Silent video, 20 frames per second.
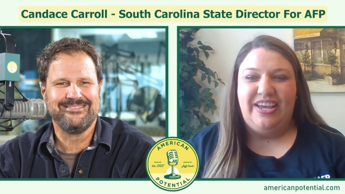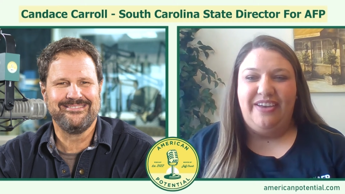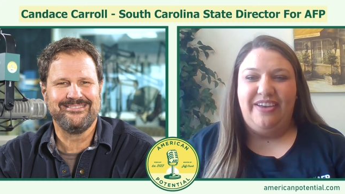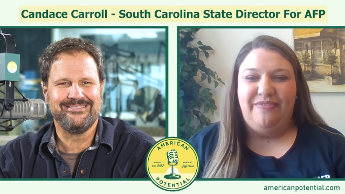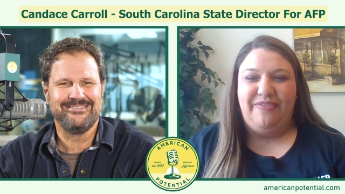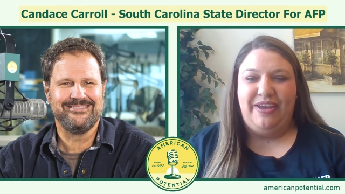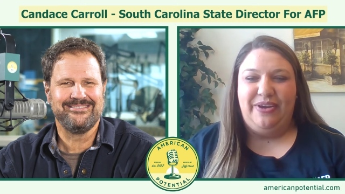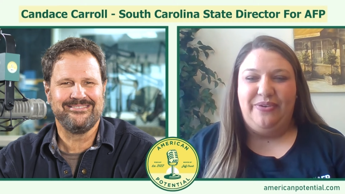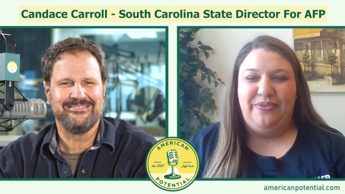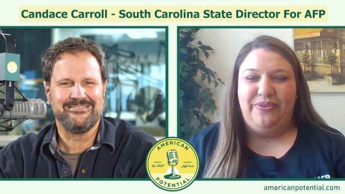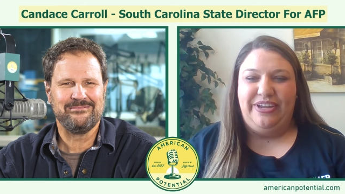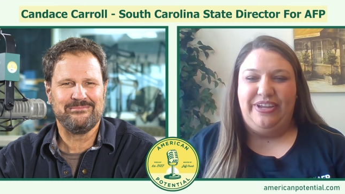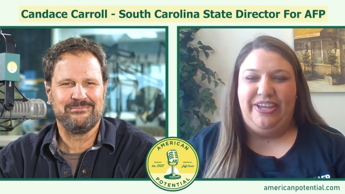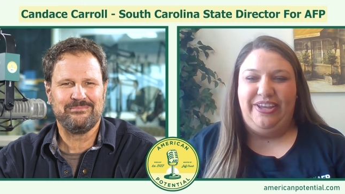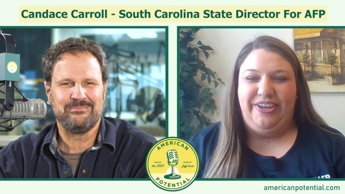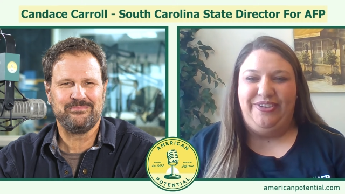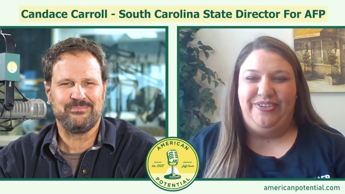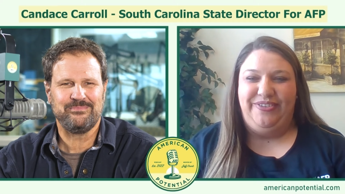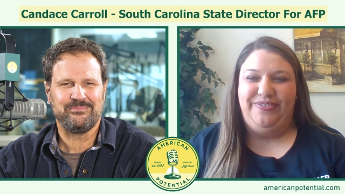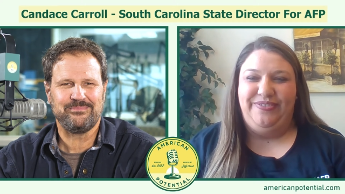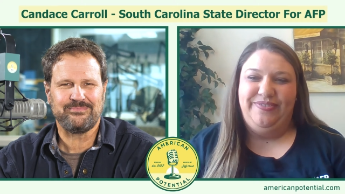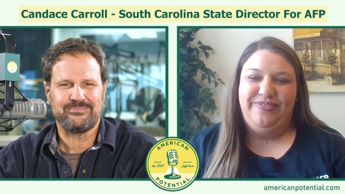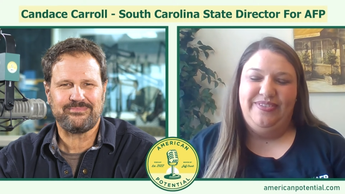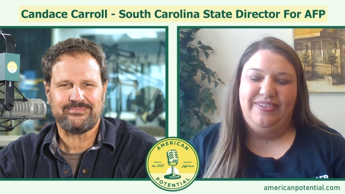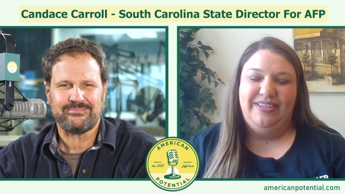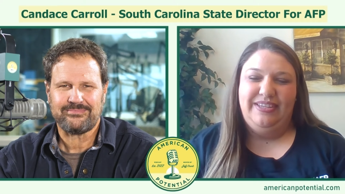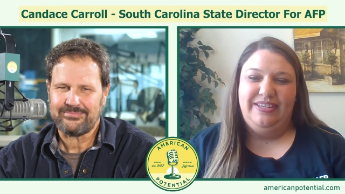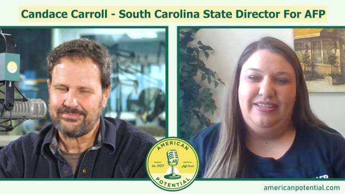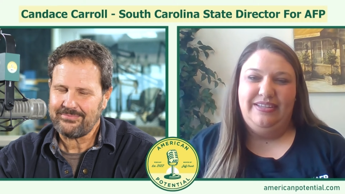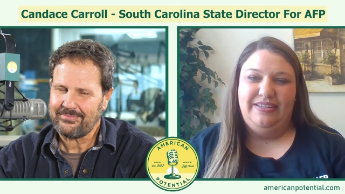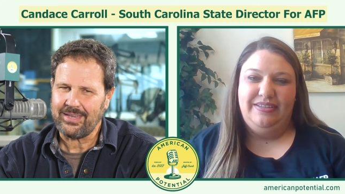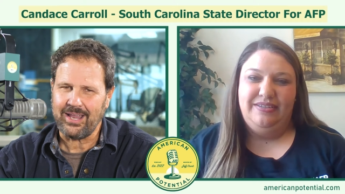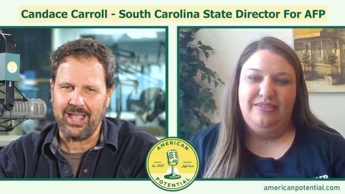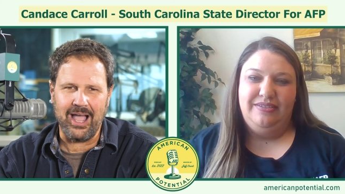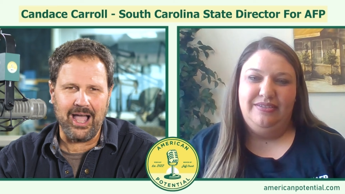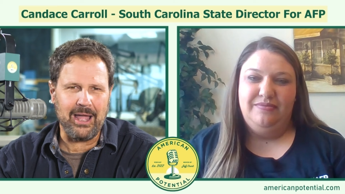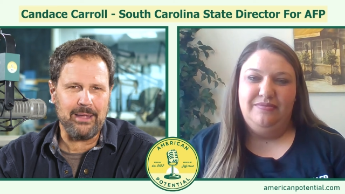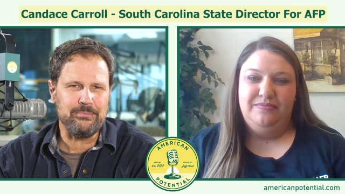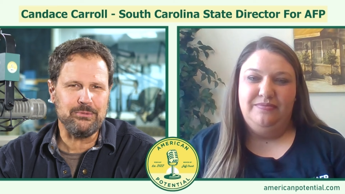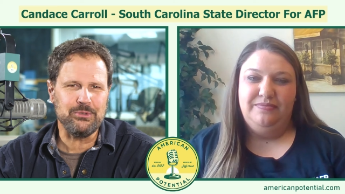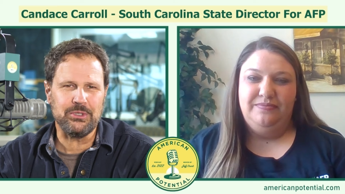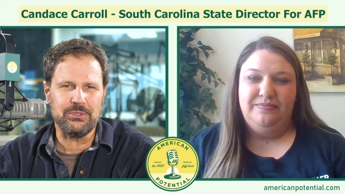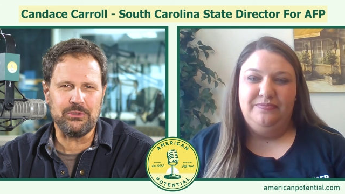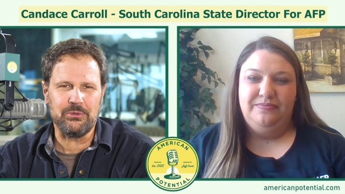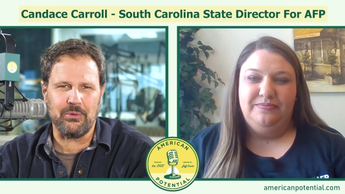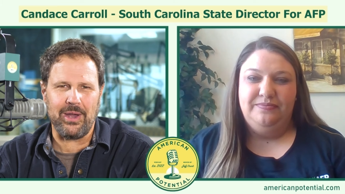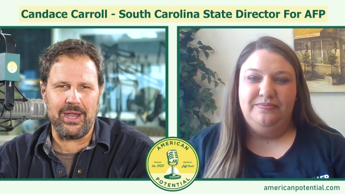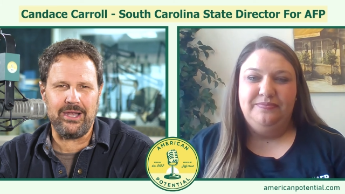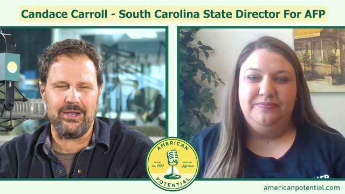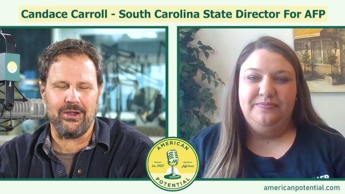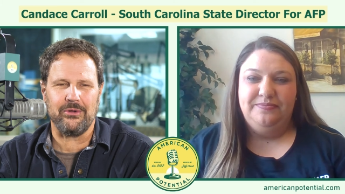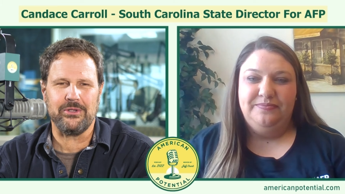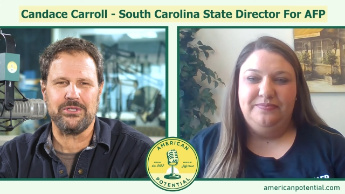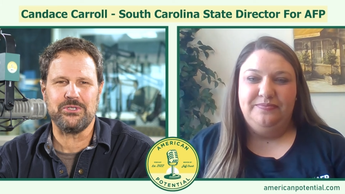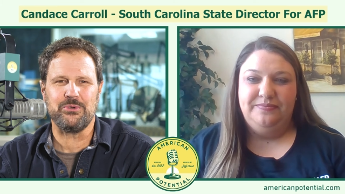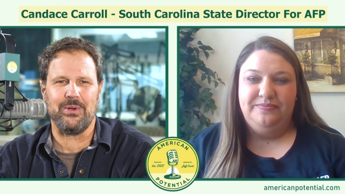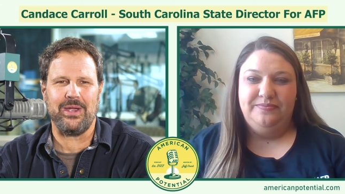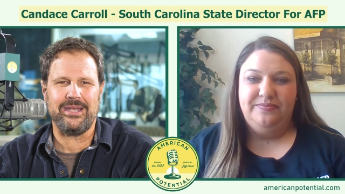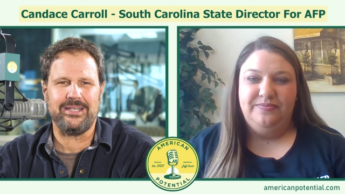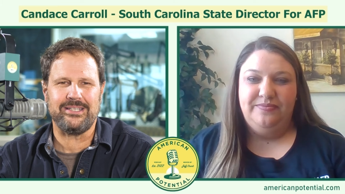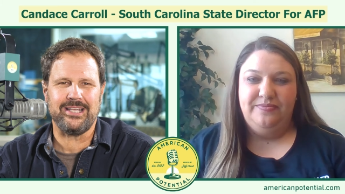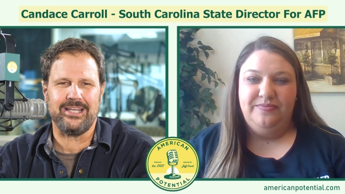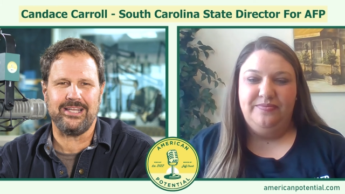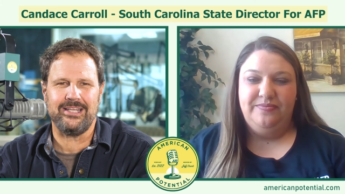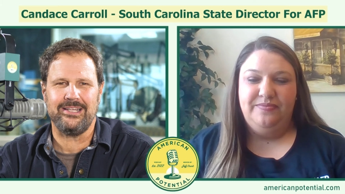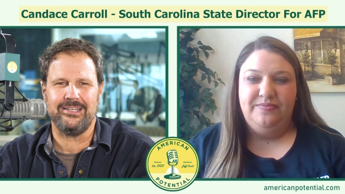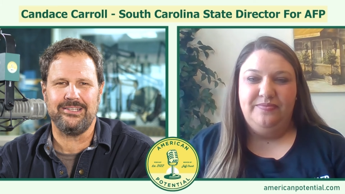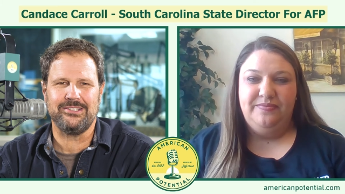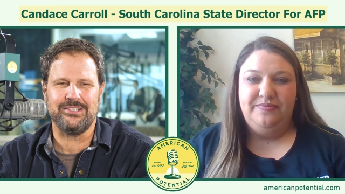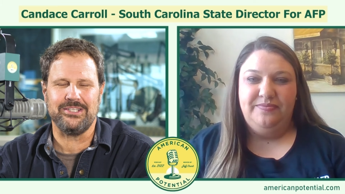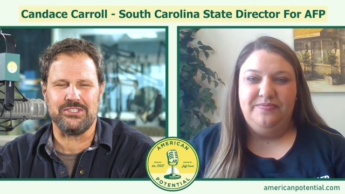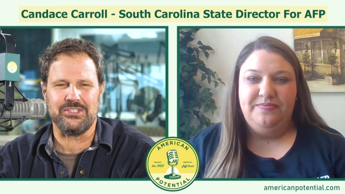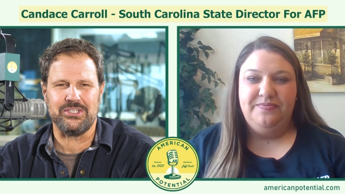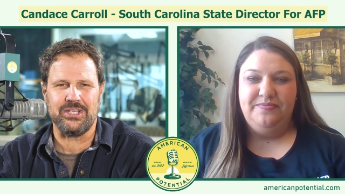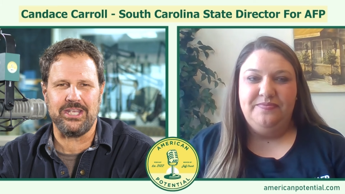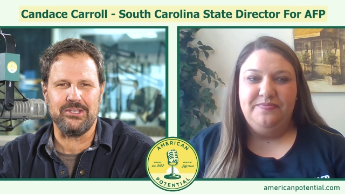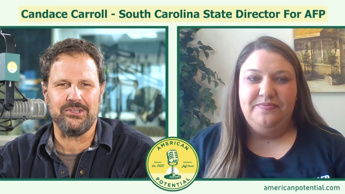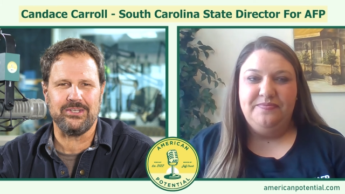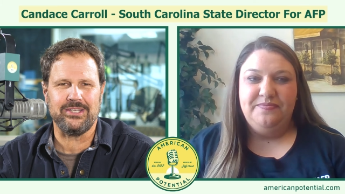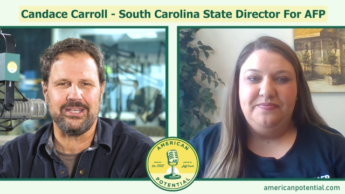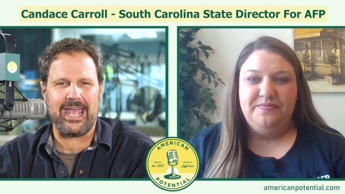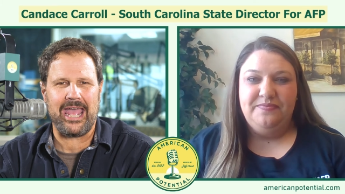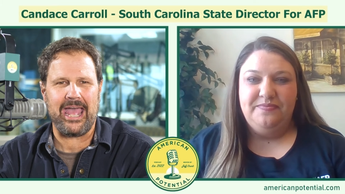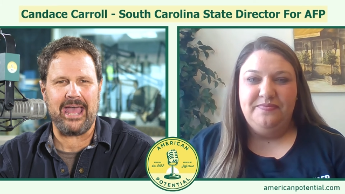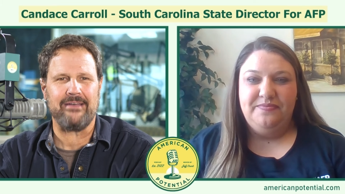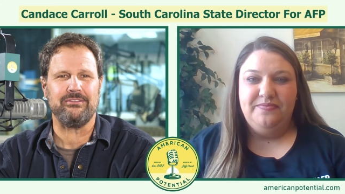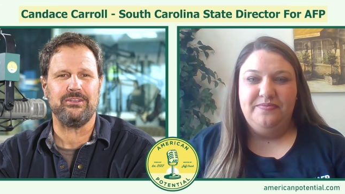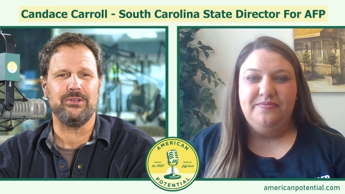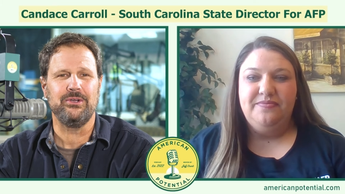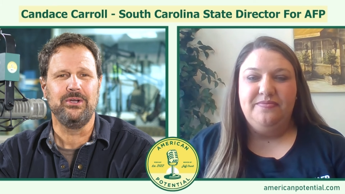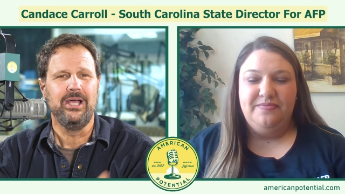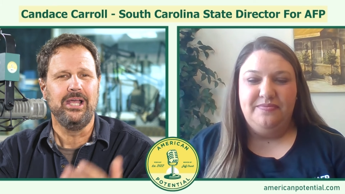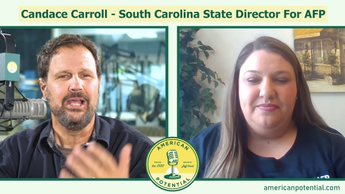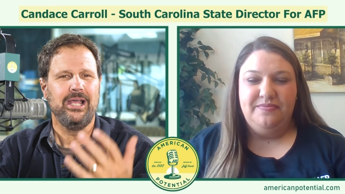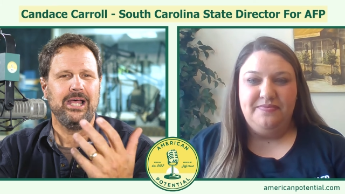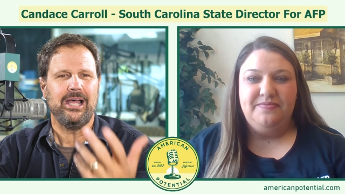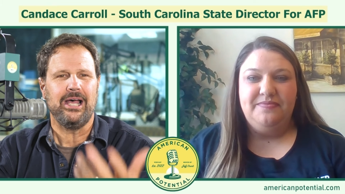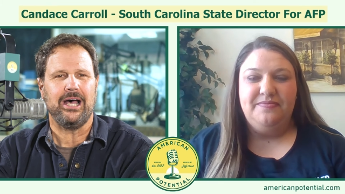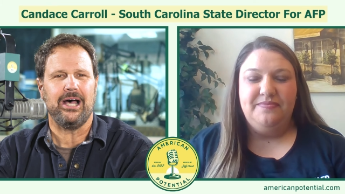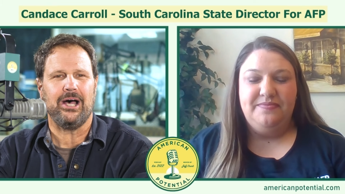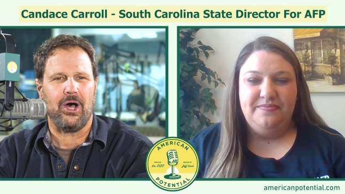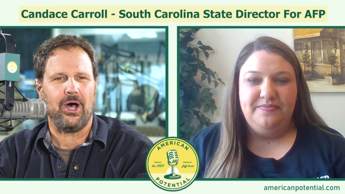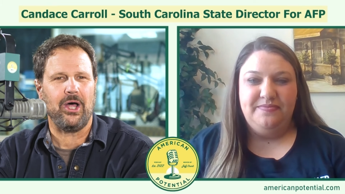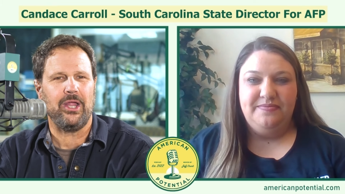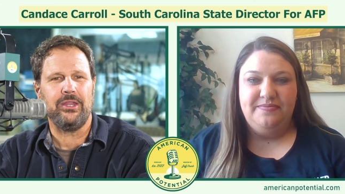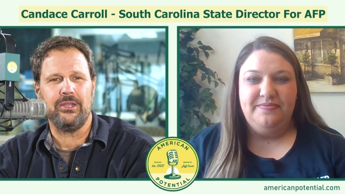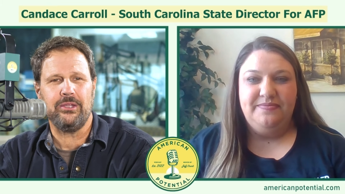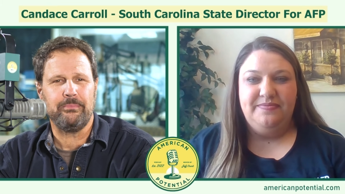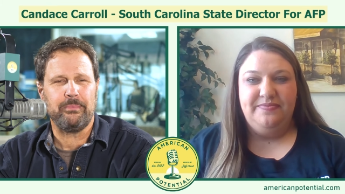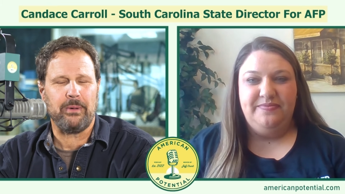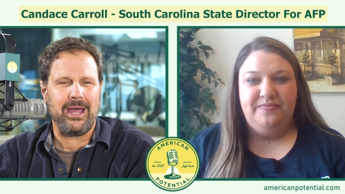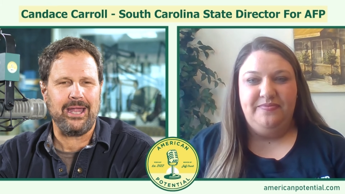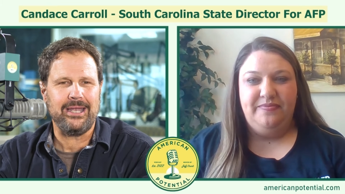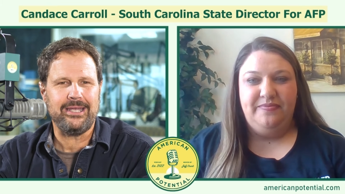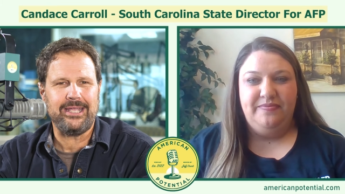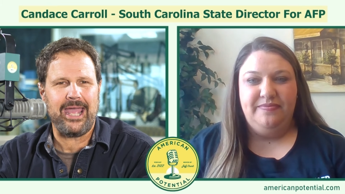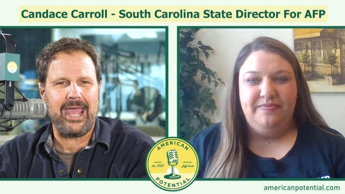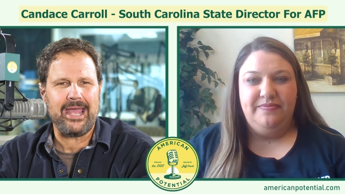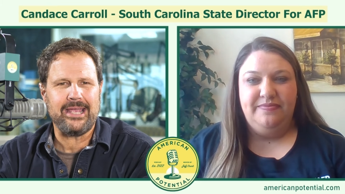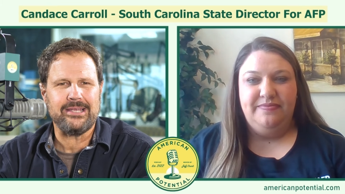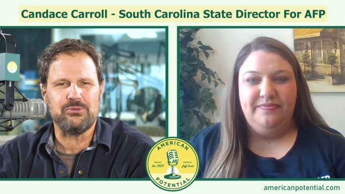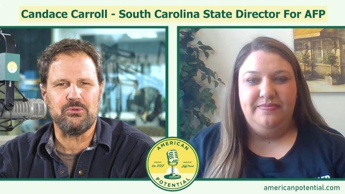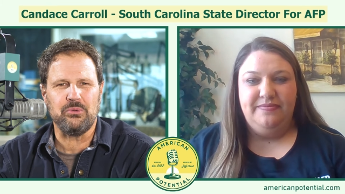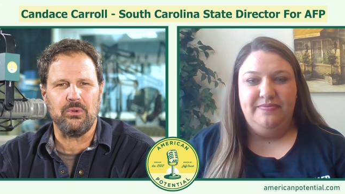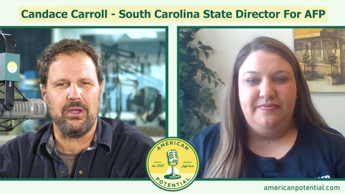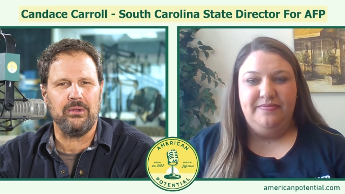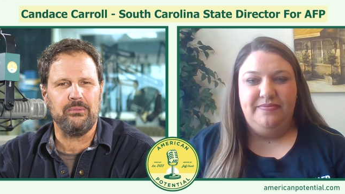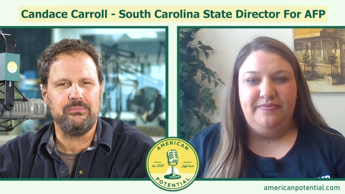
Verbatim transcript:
Speaker 1: Jeff. How are you?
Speaker 2: I'm doing great. Always great to see you and to have you on the podcast.